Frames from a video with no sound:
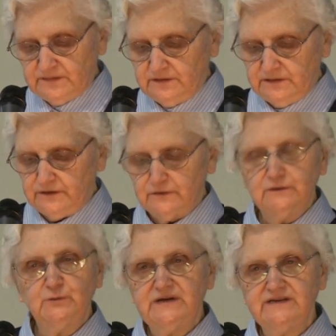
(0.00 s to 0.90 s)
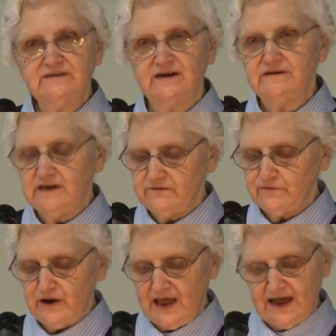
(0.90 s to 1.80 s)
You know, Louise had
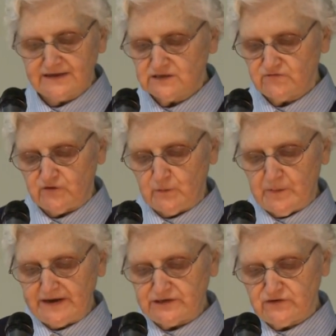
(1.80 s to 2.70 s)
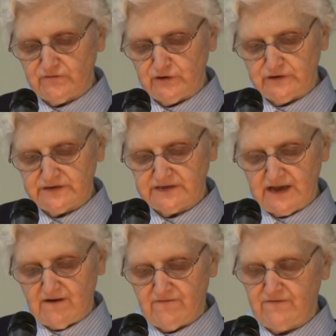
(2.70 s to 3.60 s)
never asked for much for
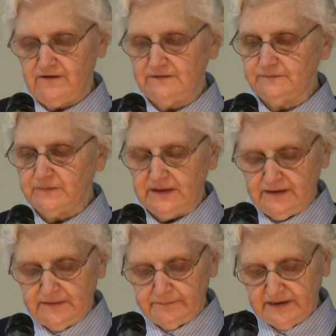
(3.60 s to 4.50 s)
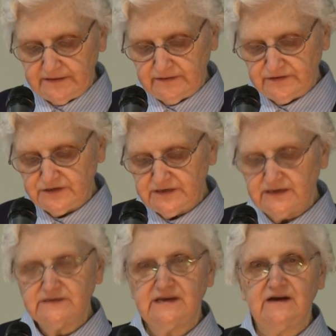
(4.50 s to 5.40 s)
herself, but she
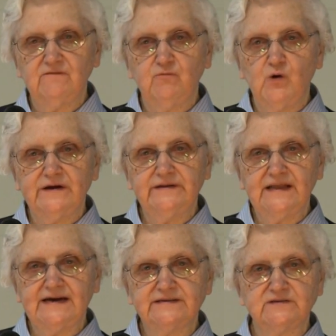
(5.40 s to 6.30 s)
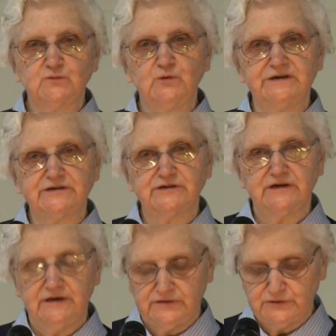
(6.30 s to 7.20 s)
does have one last wish
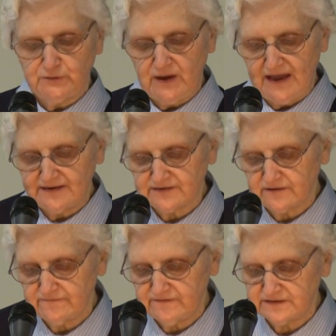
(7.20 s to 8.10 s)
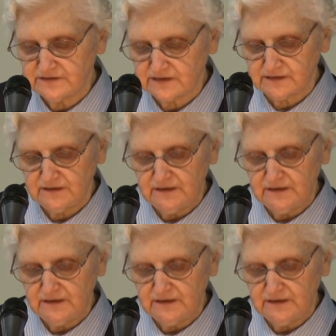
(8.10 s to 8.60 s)
to ask of Vincent.